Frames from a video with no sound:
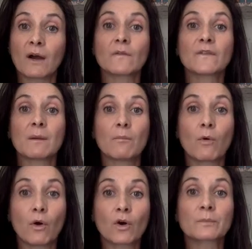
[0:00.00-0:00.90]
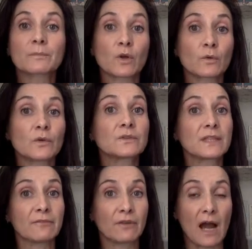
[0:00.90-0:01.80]
of the more
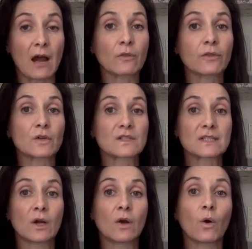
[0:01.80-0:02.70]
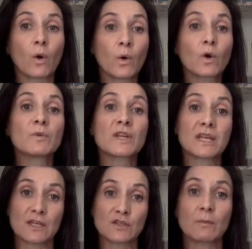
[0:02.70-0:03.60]
productive authors on
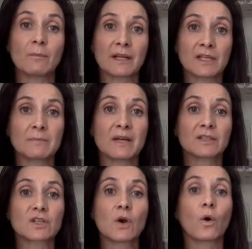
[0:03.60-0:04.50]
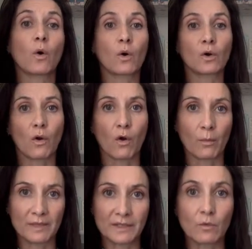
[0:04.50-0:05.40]
communication management all
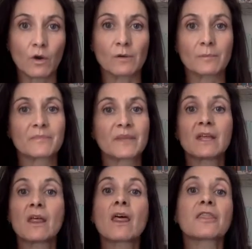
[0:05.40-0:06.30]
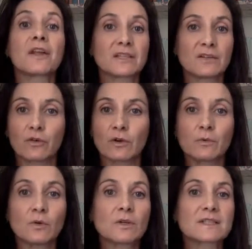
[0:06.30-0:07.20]
over the world. 34
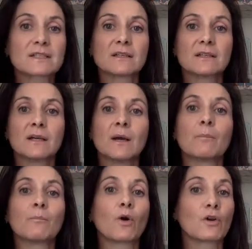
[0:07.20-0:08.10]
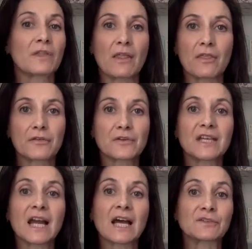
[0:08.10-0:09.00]
books, more than
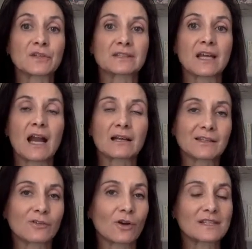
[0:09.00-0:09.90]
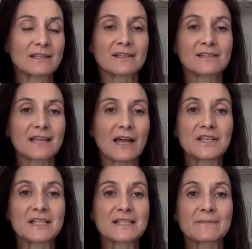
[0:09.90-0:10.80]
300 articles and
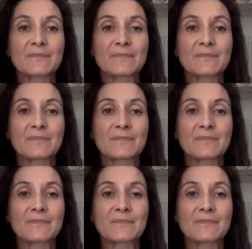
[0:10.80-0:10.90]
studies.